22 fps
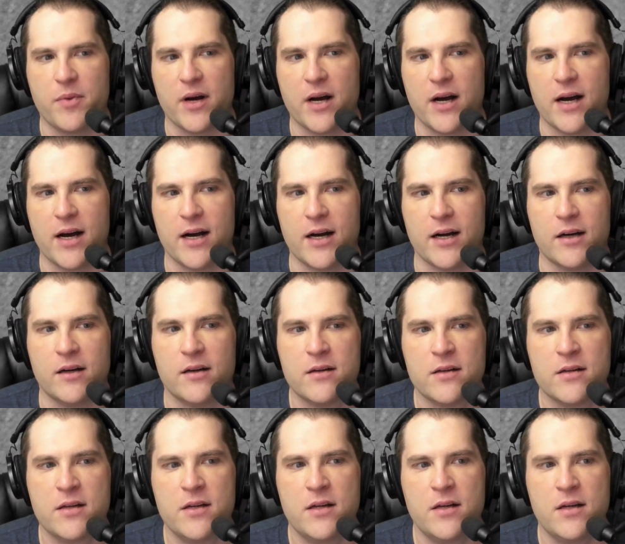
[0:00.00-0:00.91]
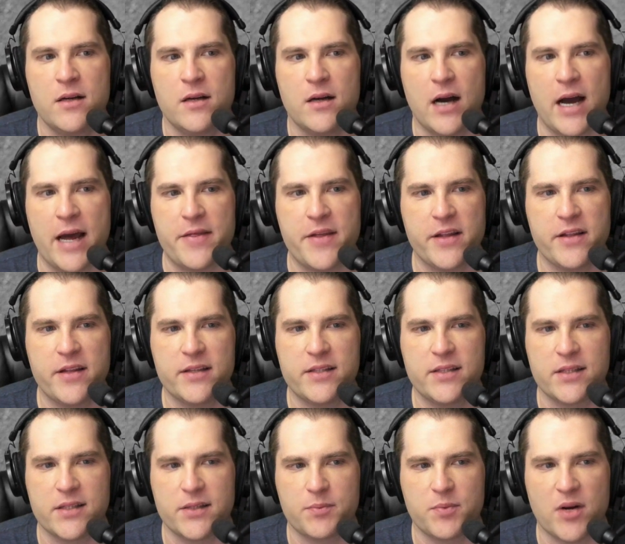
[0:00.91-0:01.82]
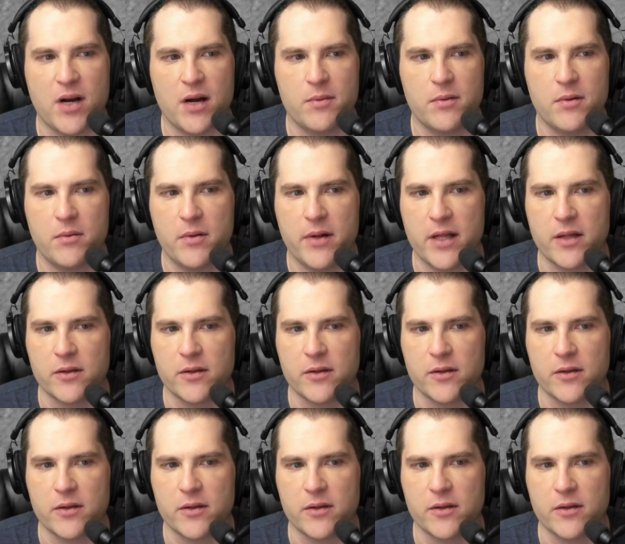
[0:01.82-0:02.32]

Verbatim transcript: Uh, I think this is probably